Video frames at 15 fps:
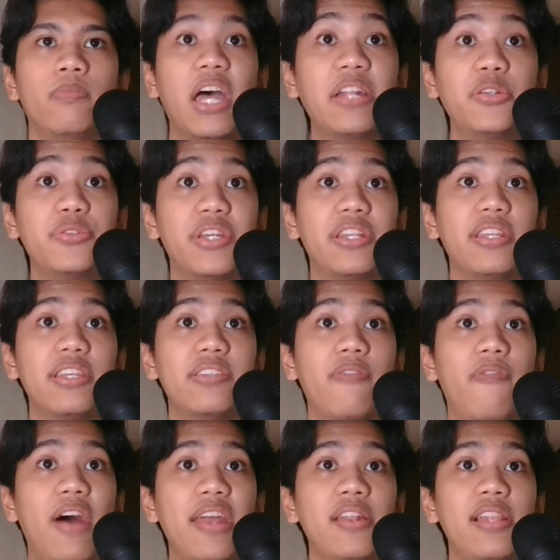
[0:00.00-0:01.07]
Nitrogen is a
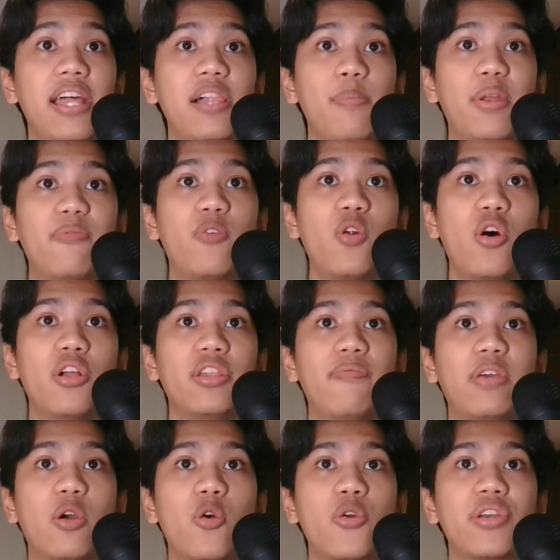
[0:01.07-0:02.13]
vital element for all
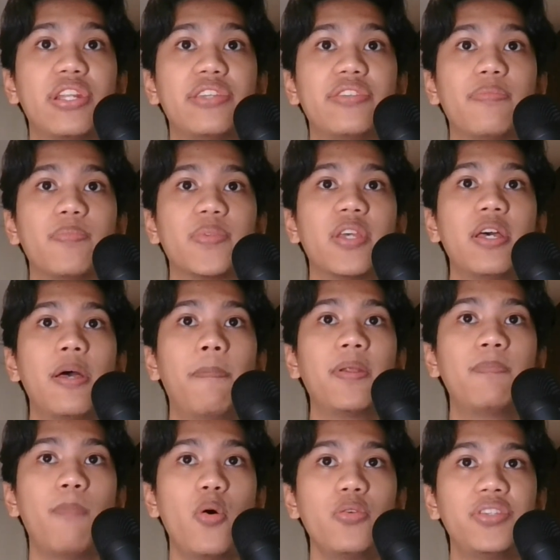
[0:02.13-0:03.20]
living organisms,
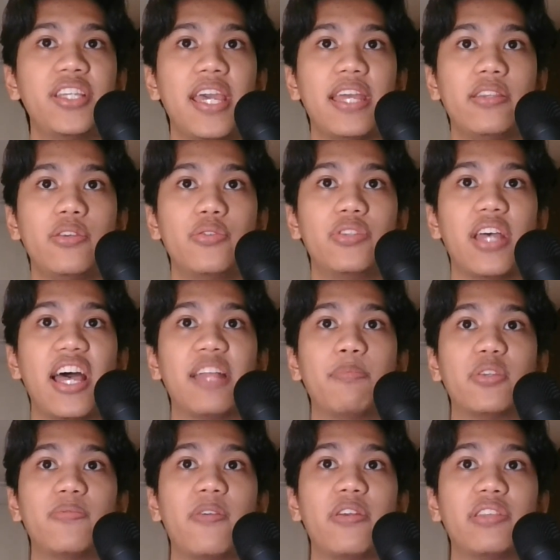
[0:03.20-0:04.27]
but most can't use
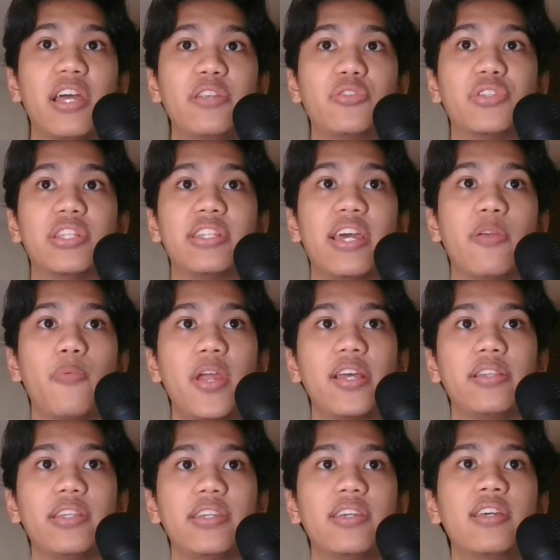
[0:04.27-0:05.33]
atmospheric nitrogen
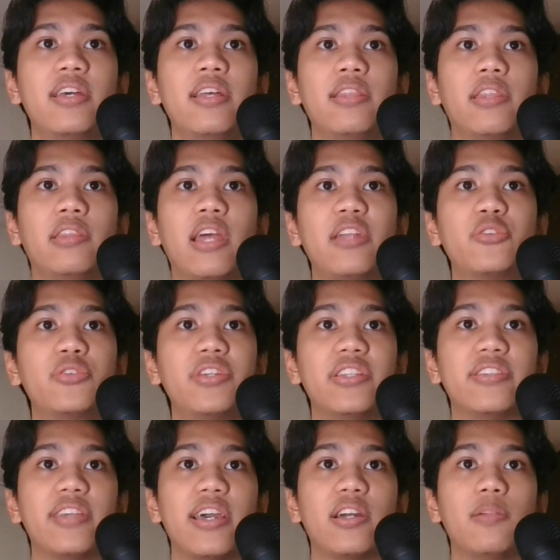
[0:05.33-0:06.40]
directly. The
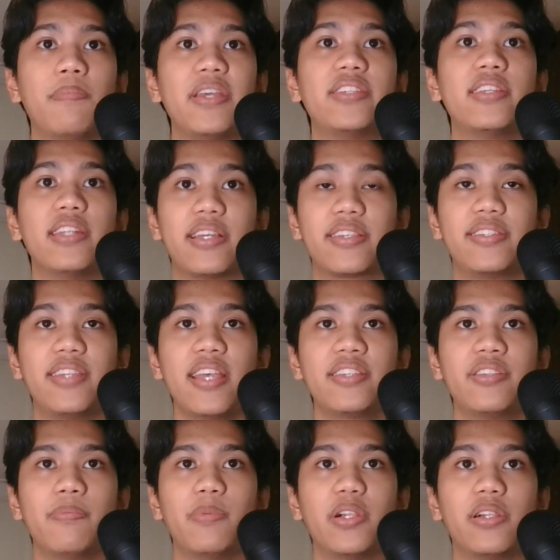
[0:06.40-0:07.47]
nitrogen cycle makes it
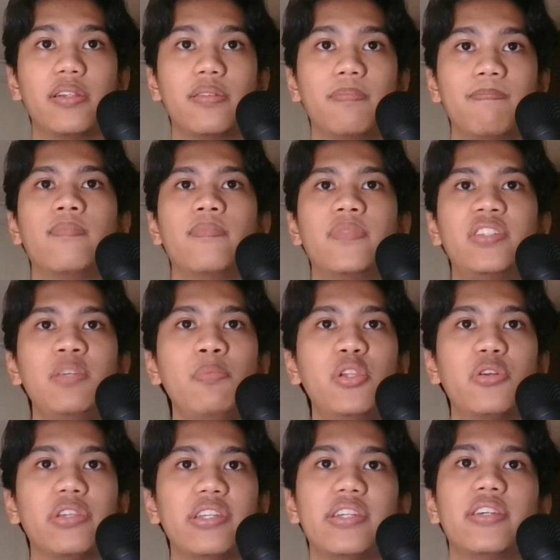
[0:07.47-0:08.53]
accessible.
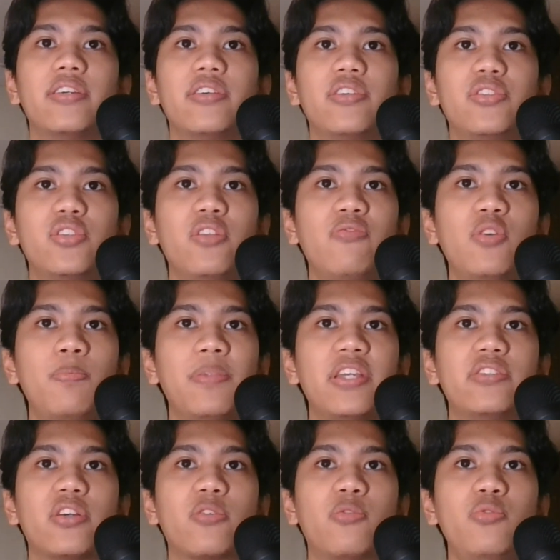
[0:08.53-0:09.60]
Similarly, sulfur
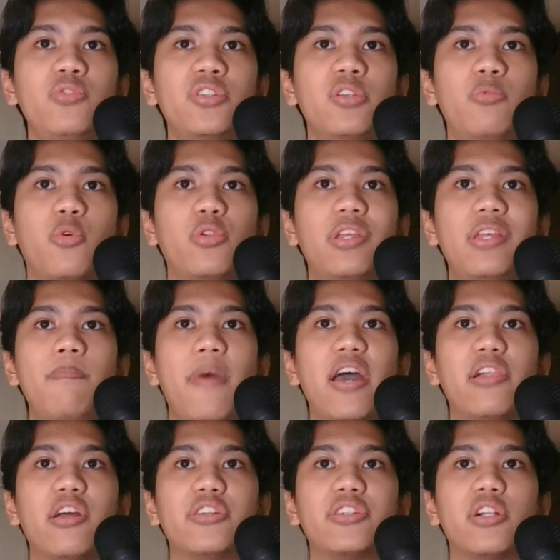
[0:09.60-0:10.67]
plays a crucial role
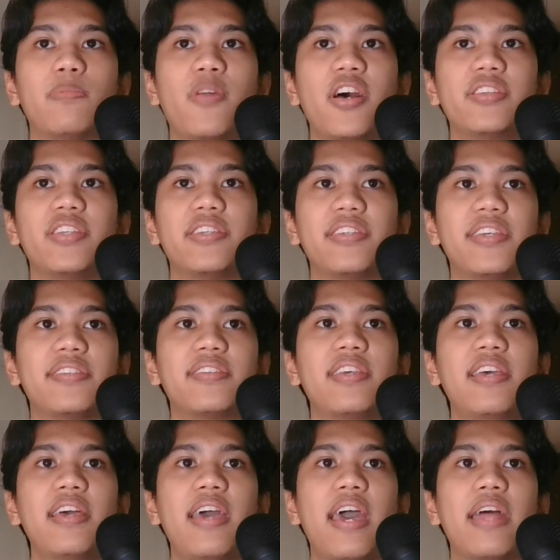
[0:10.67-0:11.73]
biological processes,
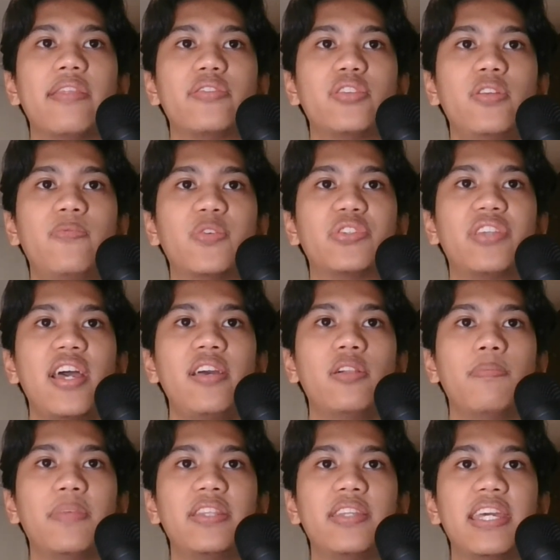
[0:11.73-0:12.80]
and the sulfur
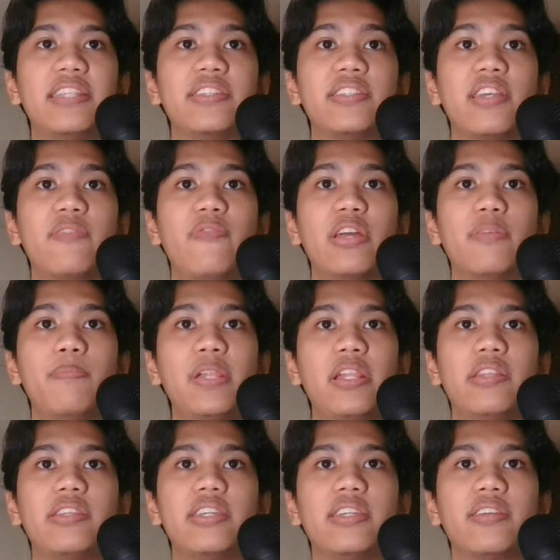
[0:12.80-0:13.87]
cycle maintains its
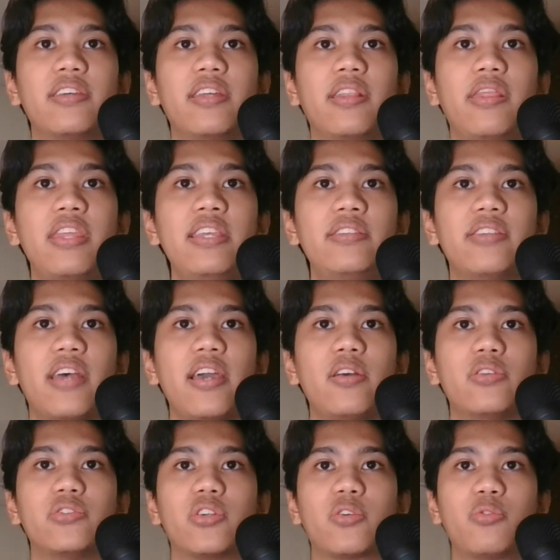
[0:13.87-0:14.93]
availability. These
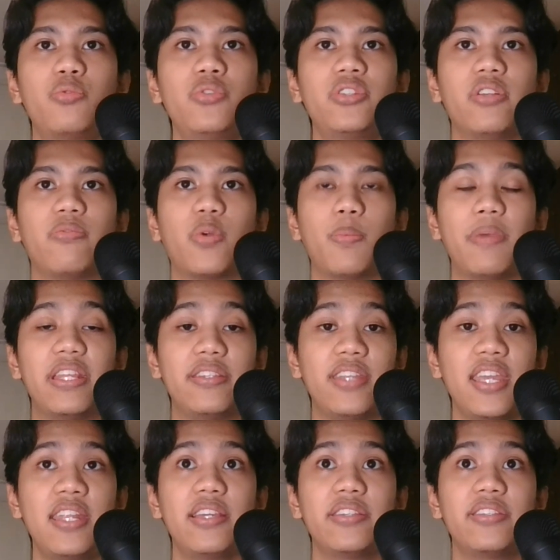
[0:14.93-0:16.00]
cycles are crucial for
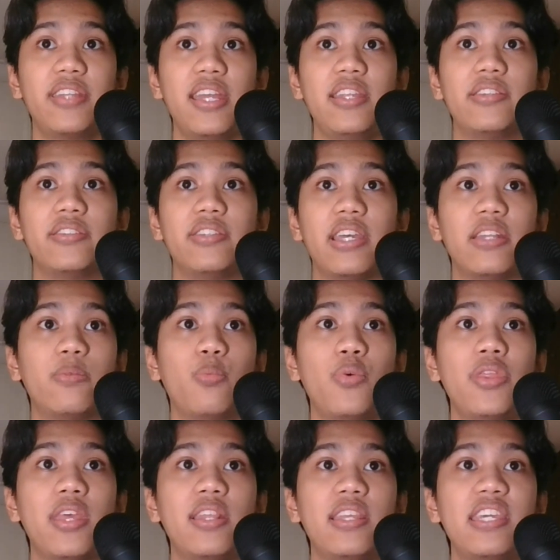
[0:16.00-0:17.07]
maintaining a steady state
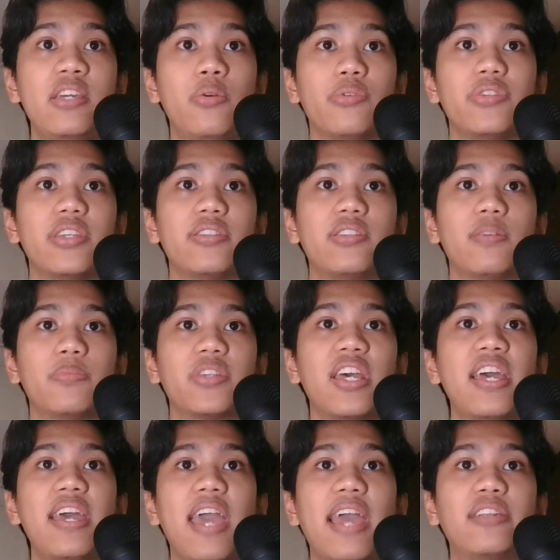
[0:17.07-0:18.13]
within ecosystems,
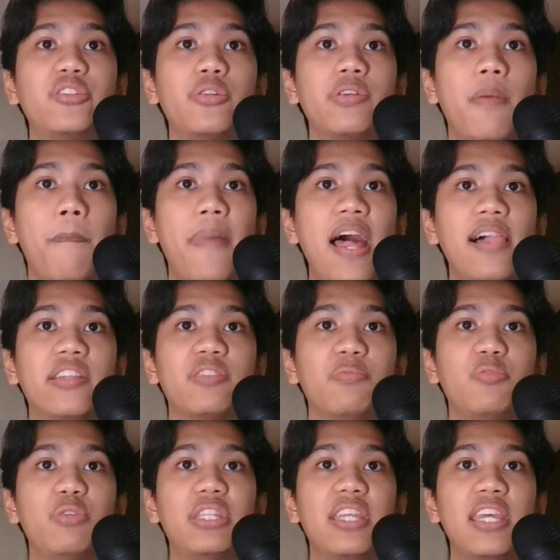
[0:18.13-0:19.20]
ensuring a balance
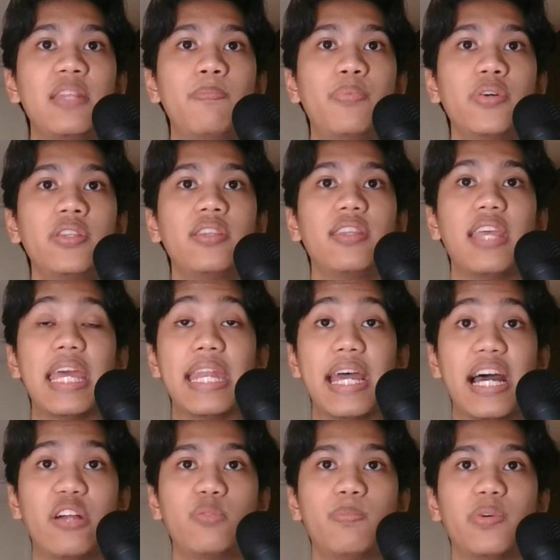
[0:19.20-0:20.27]
between input and
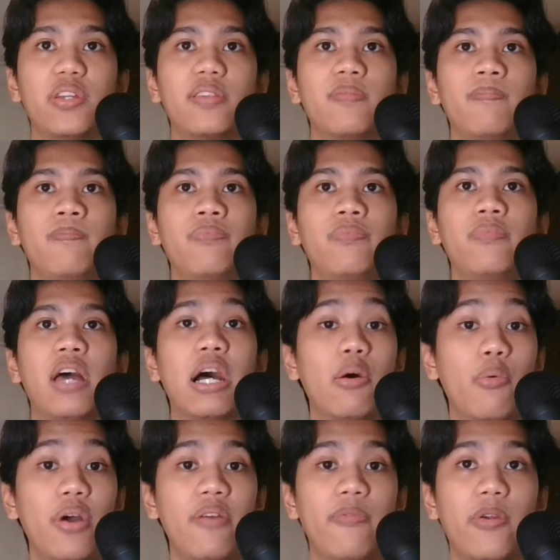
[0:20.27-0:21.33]
output.
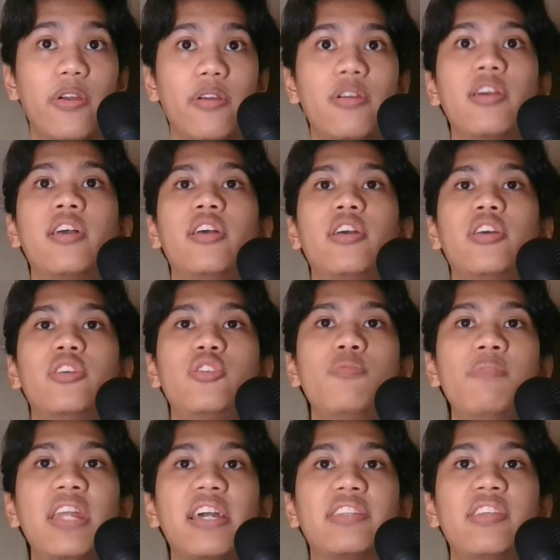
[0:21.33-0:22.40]
However,
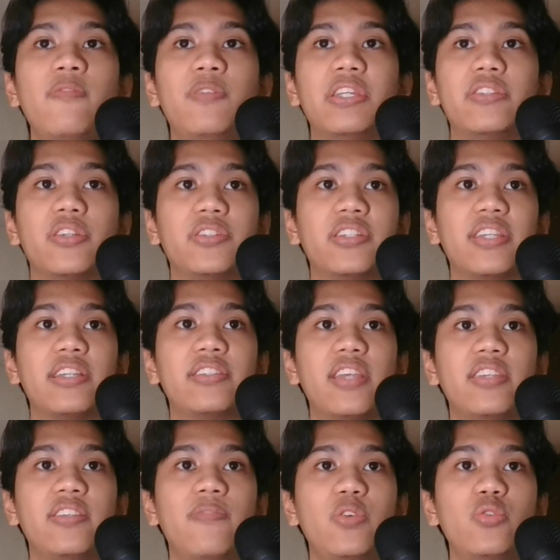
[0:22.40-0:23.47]
human activities such as
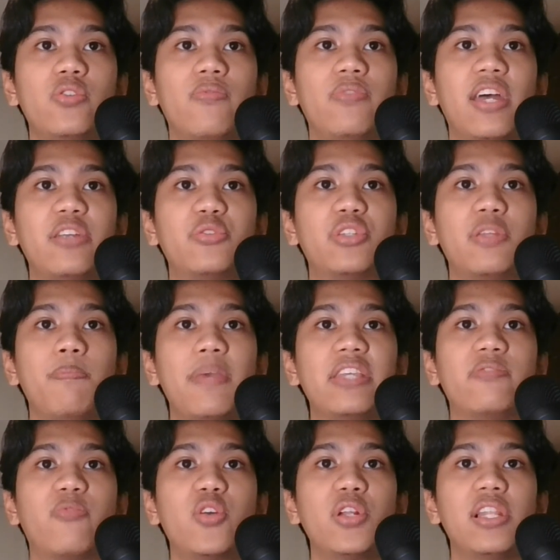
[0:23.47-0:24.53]
excessive use of
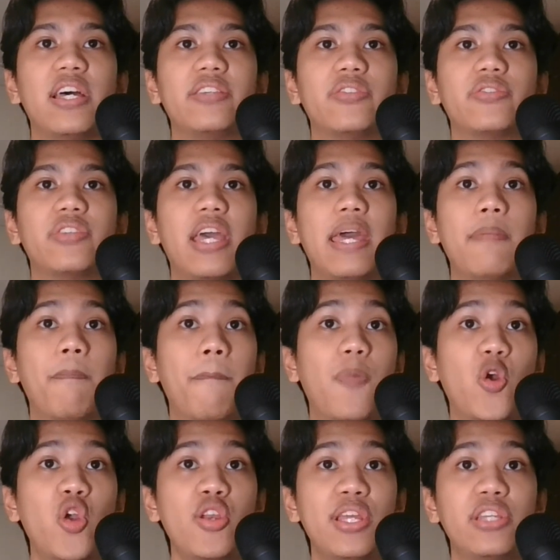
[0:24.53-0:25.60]
nitrogen-based fertilizers and
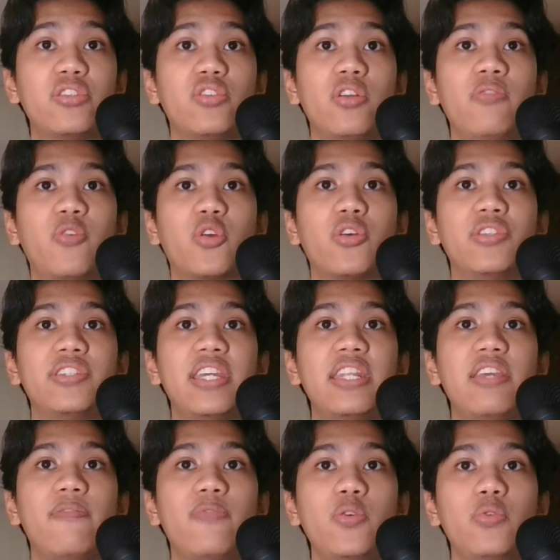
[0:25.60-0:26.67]
burning
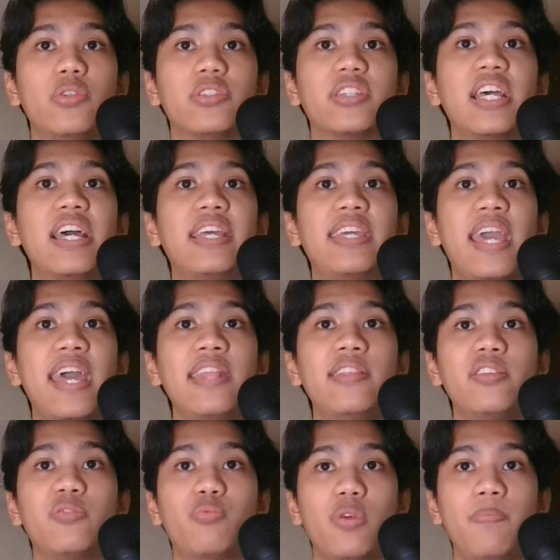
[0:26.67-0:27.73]
sulfur-containing fuels can
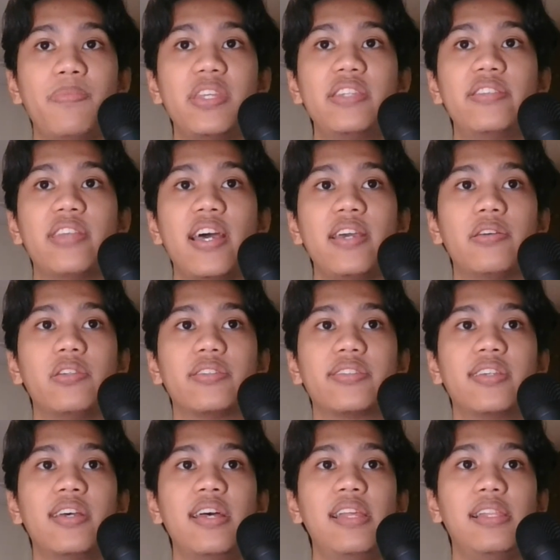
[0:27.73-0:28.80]
disrupt these
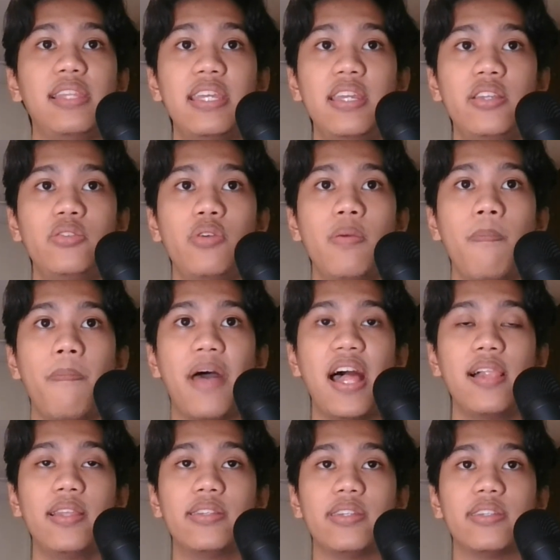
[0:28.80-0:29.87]
cycles, leading to
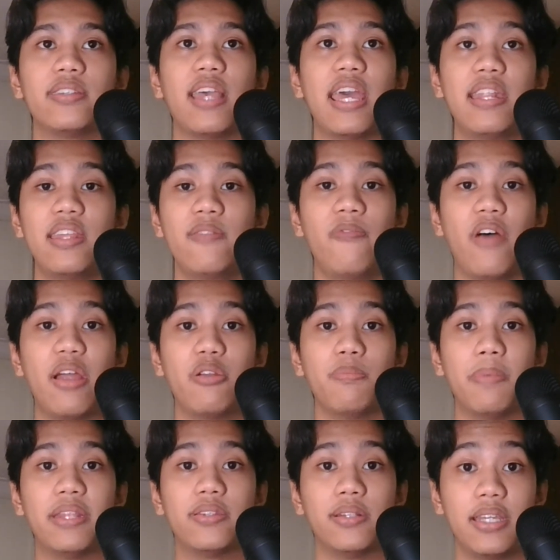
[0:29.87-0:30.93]
imbalances and
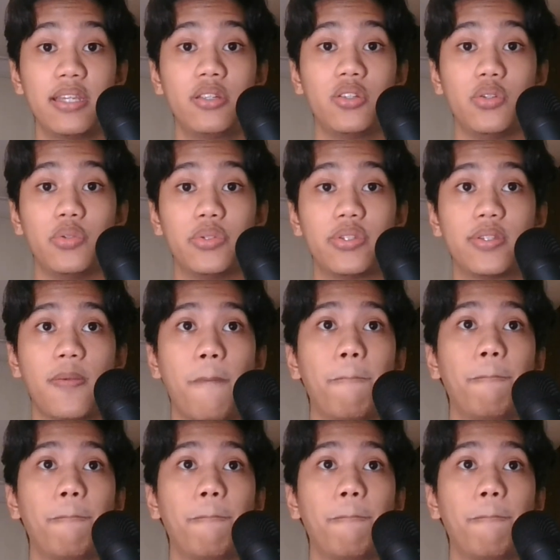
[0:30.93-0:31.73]
environmental issues.